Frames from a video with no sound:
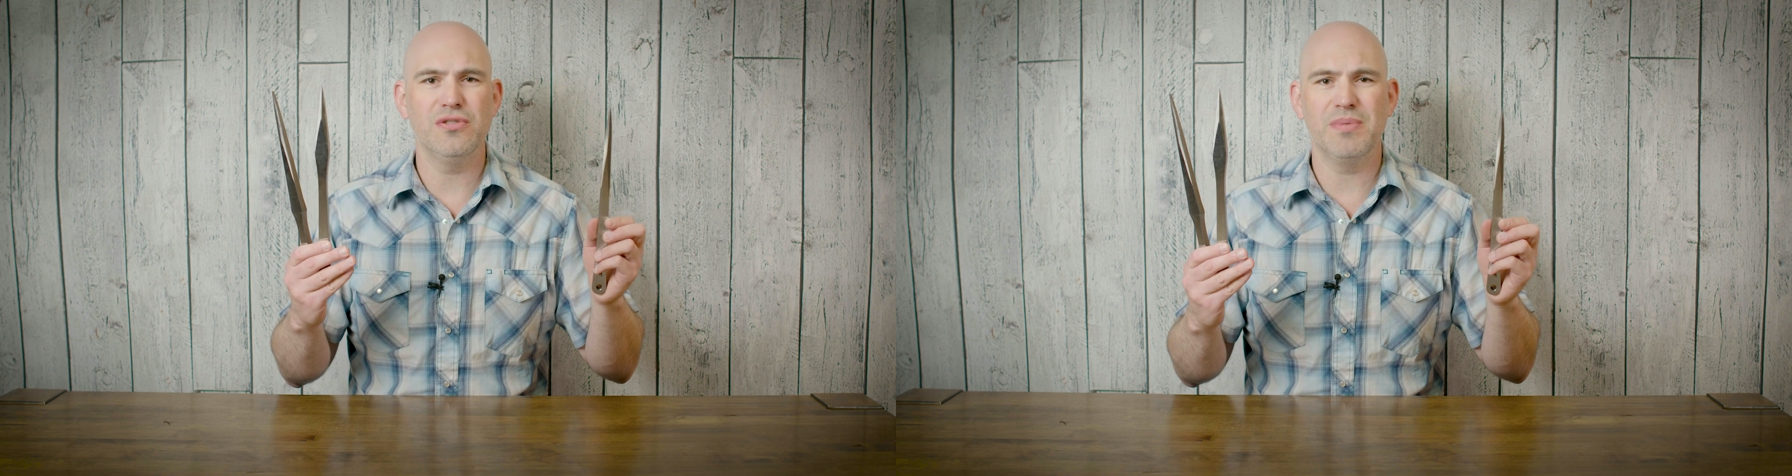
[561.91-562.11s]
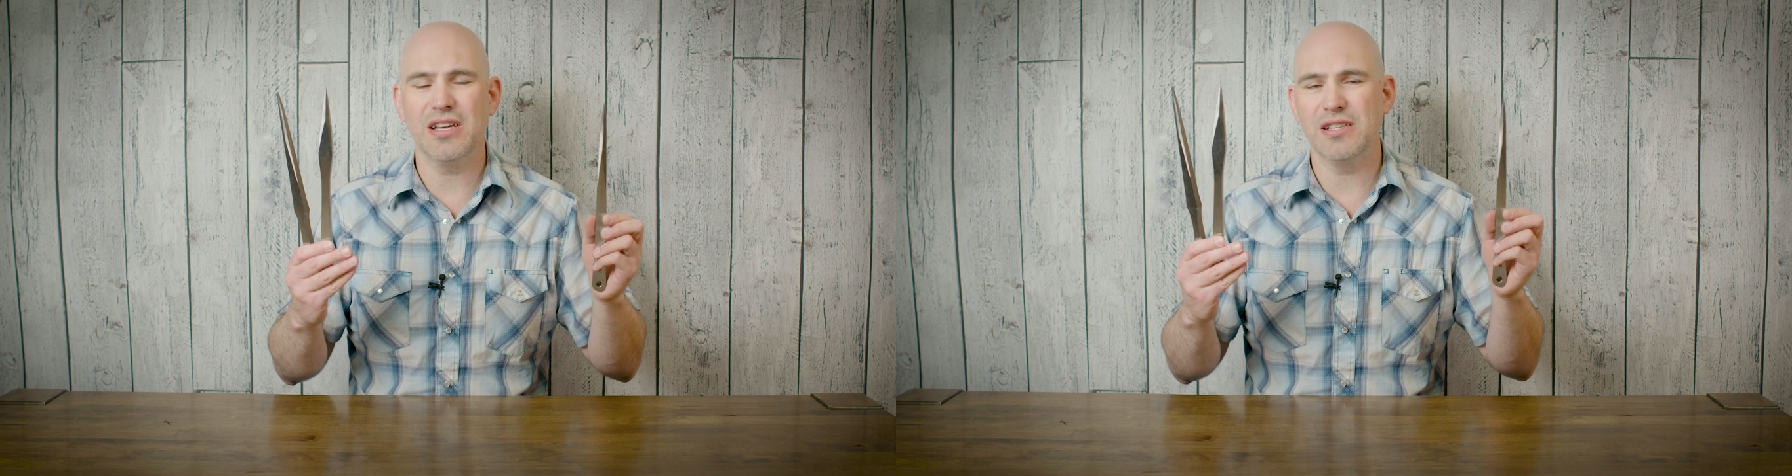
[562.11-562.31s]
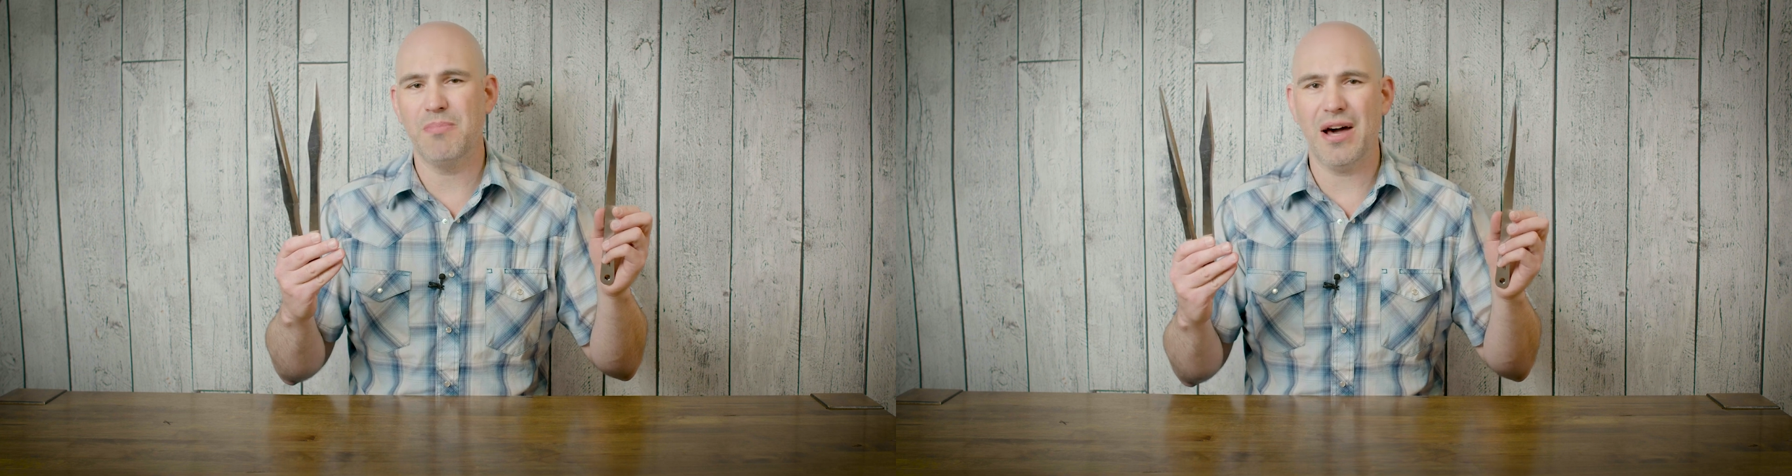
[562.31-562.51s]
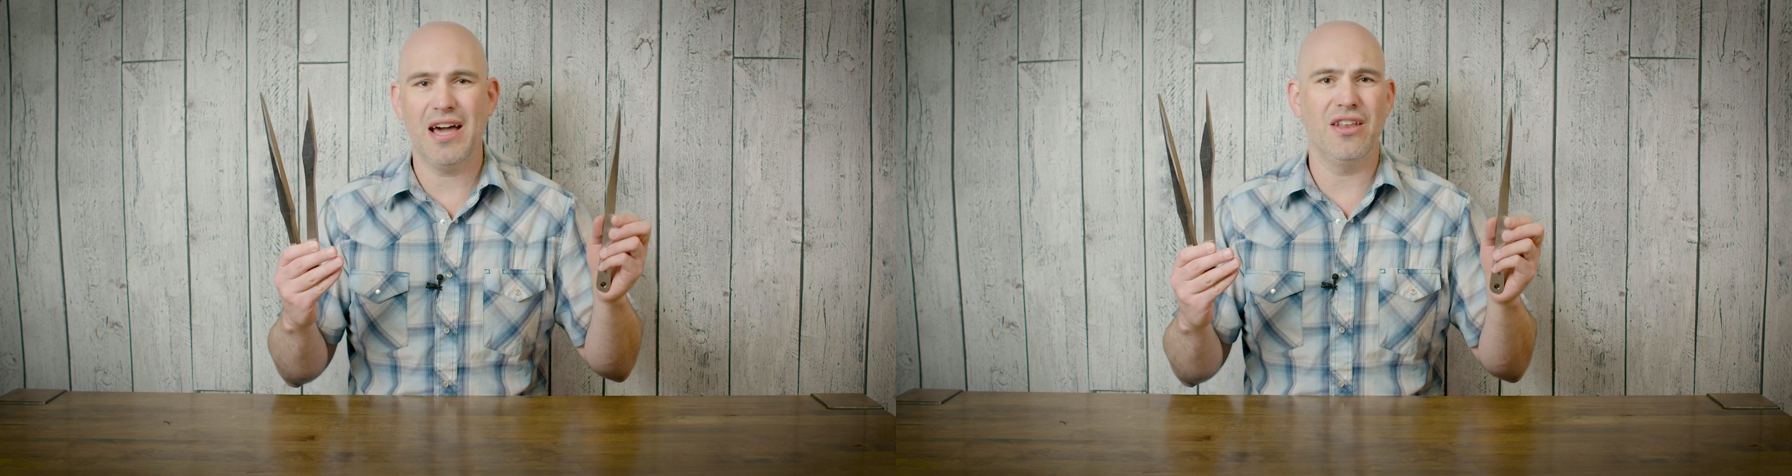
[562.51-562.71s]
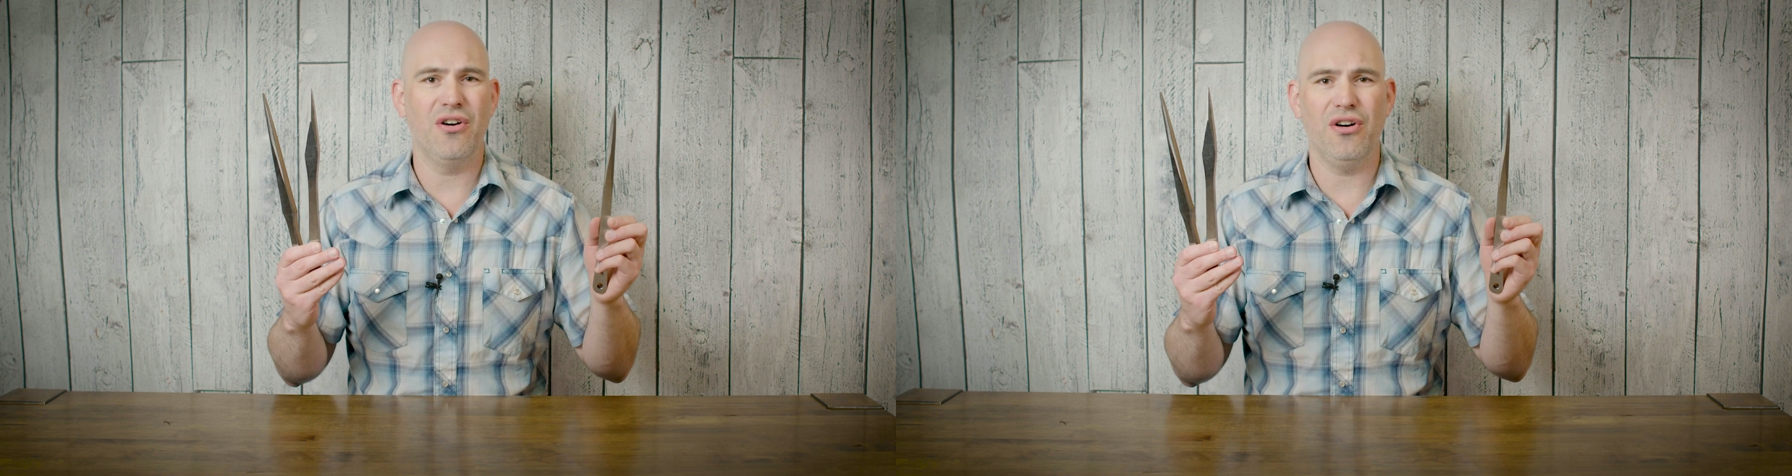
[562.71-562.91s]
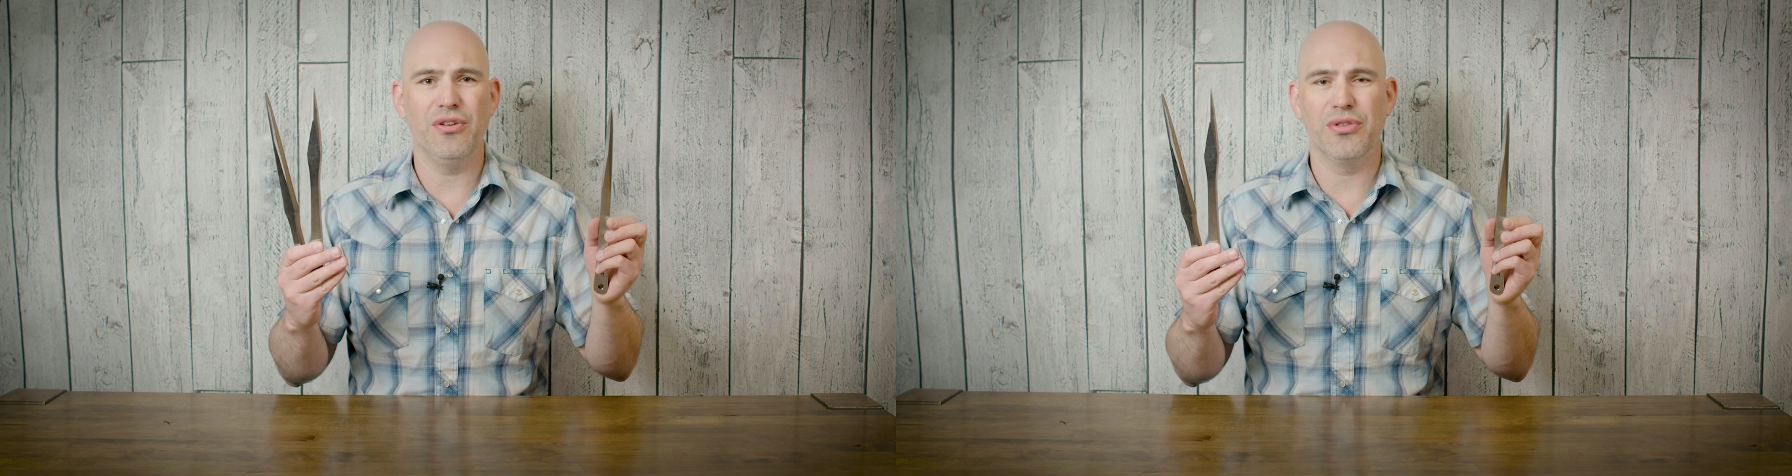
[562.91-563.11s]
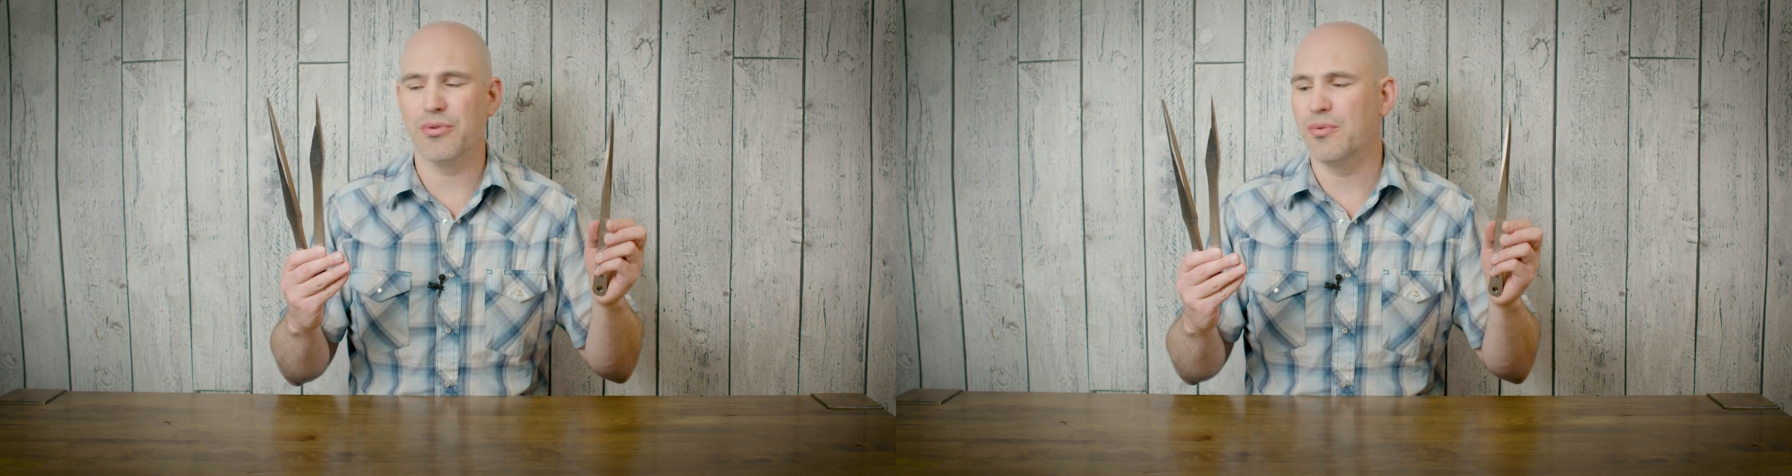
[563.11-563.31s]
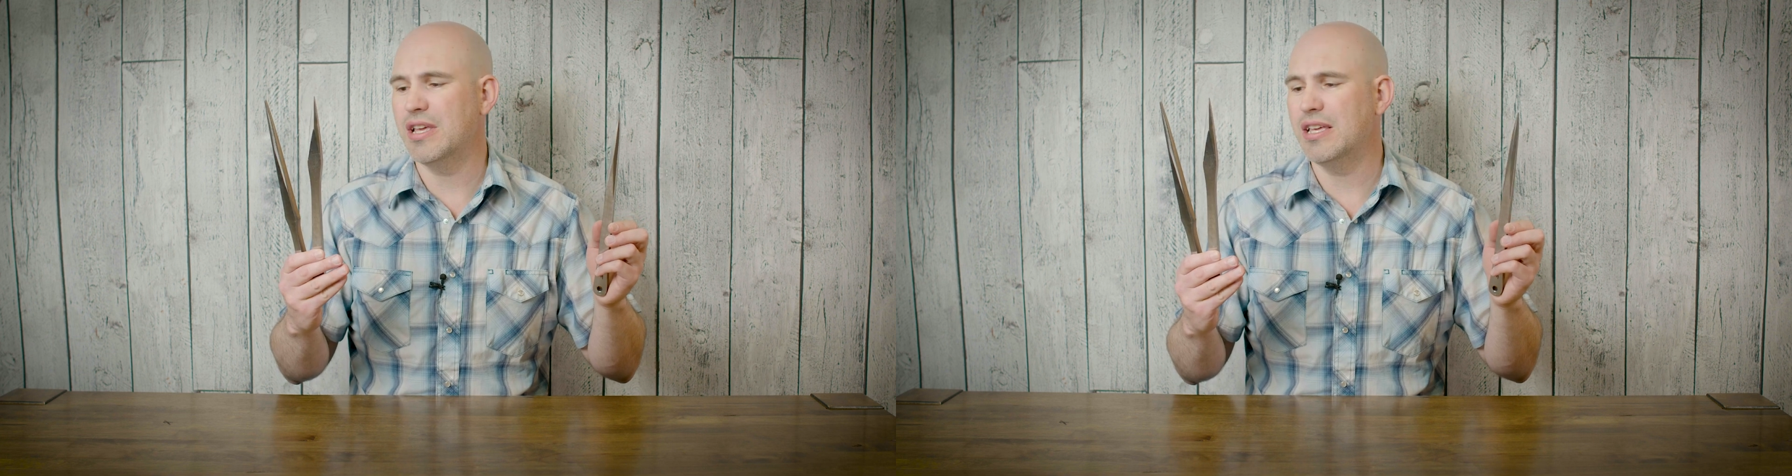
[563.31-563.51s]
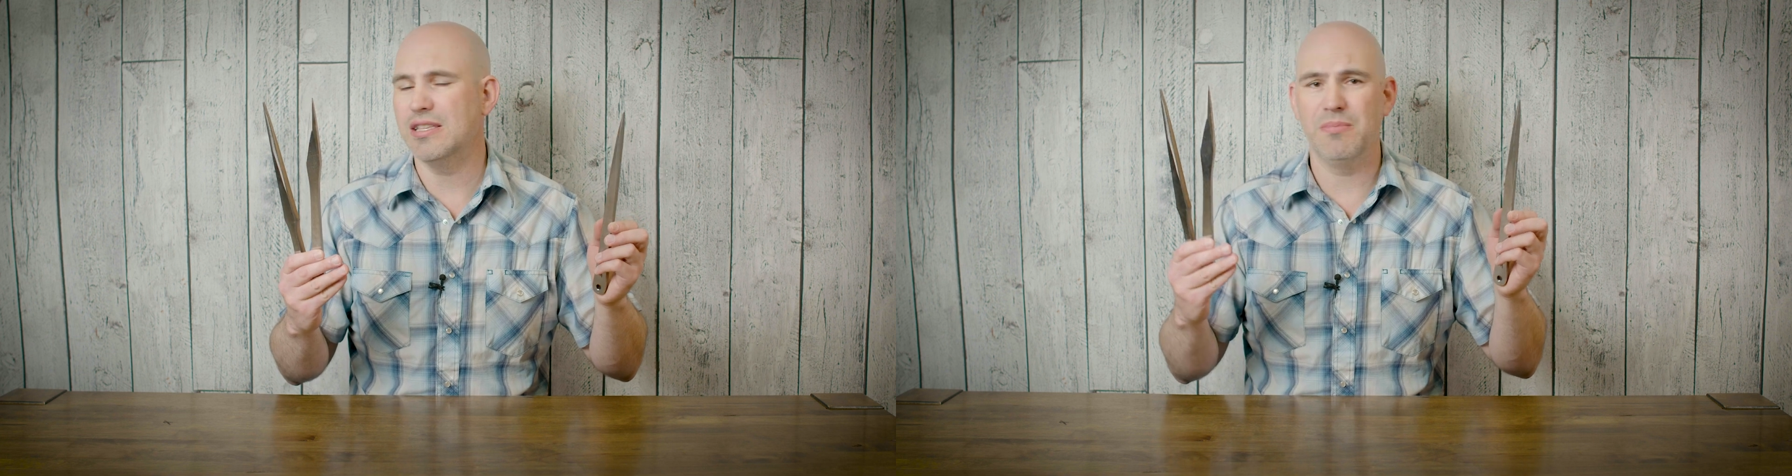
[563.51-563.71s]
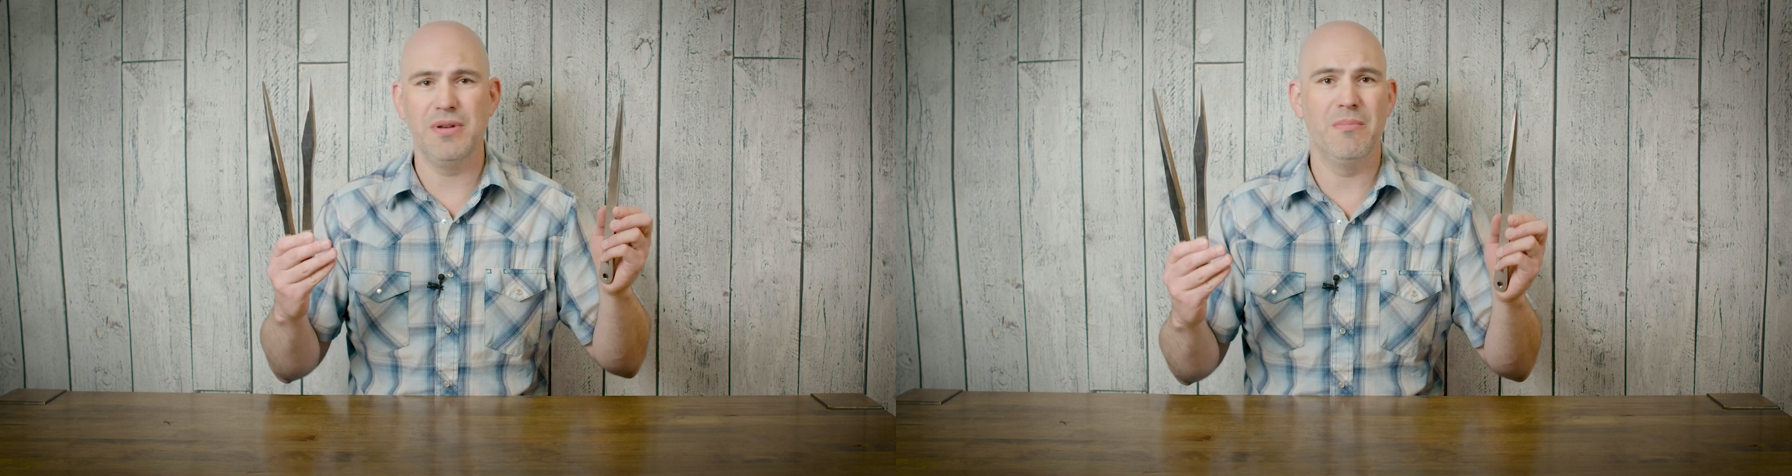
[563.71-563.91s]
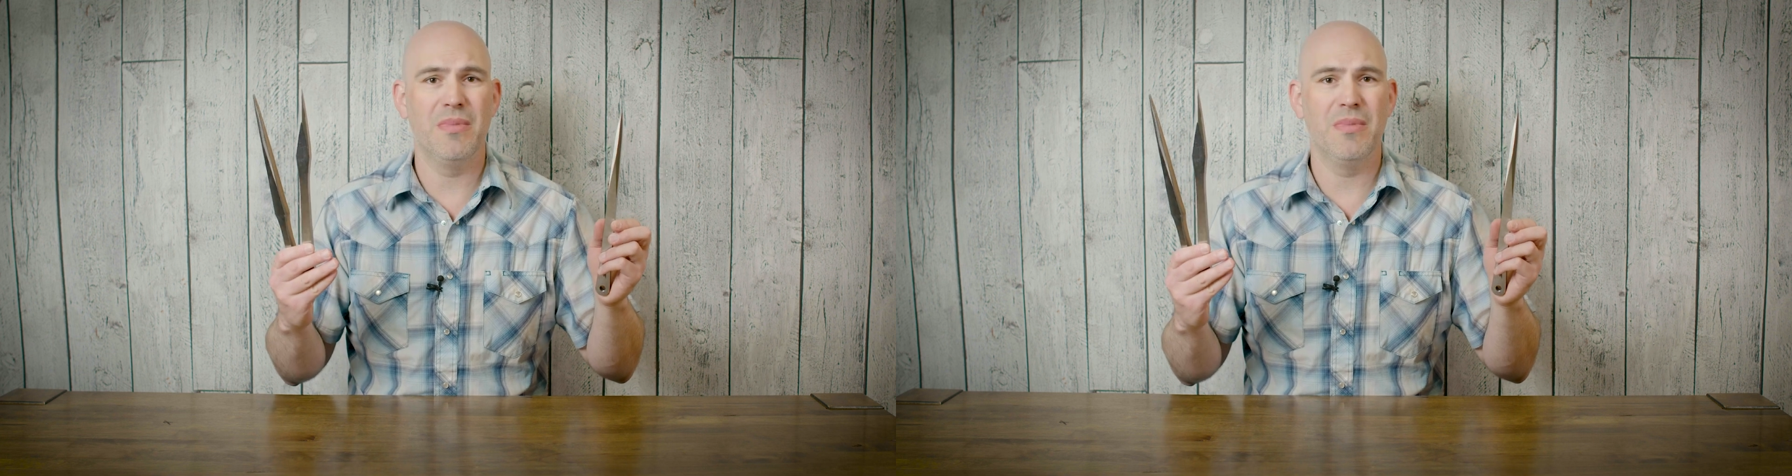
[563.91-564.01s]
because buying all three is a bit